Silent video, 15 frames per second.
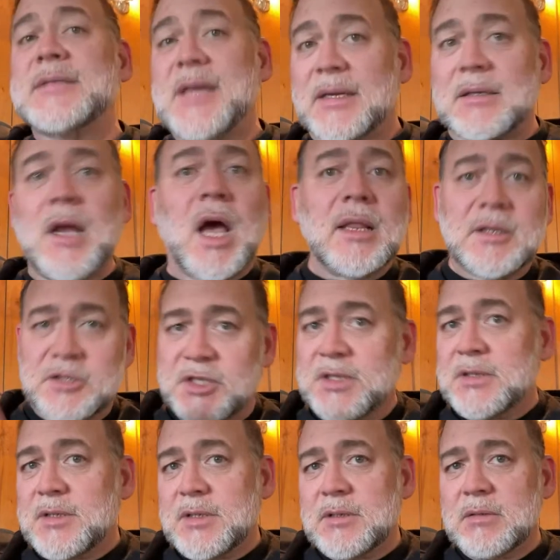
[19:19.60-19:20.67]

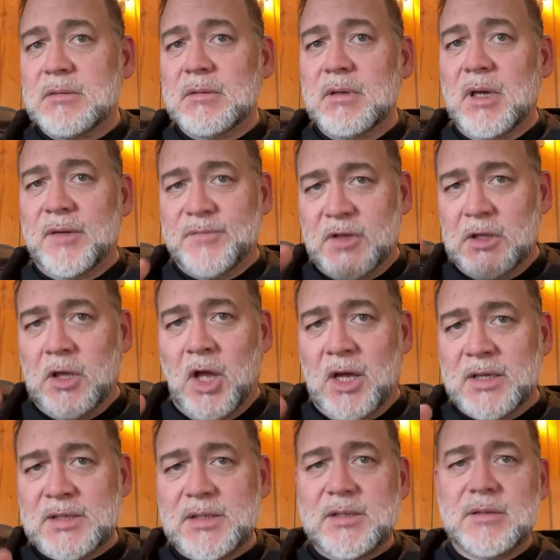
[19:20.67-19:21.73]
technologies of the
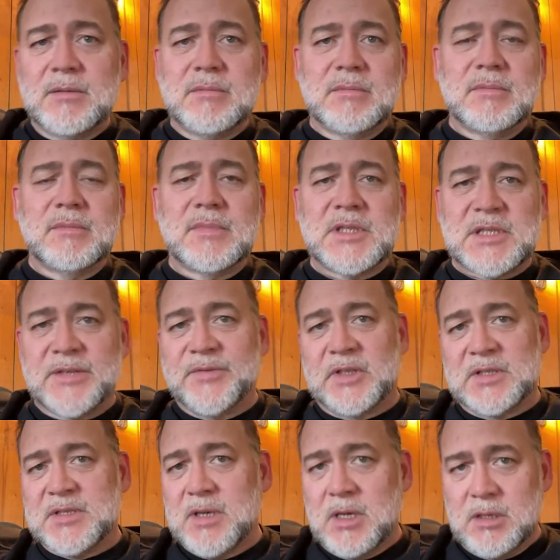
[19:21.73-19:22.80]
lost
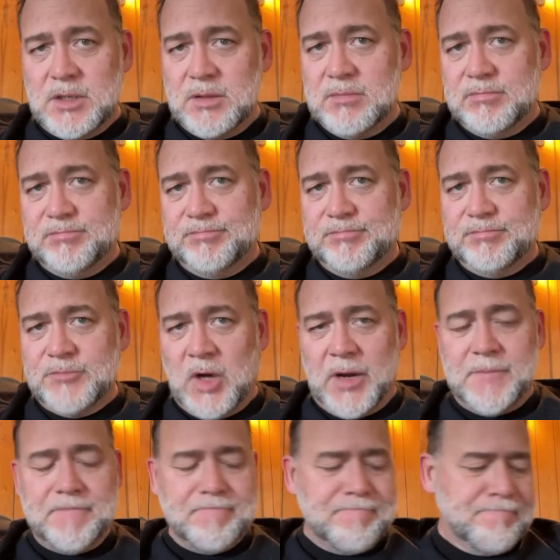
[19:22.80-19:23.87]
civilization, right?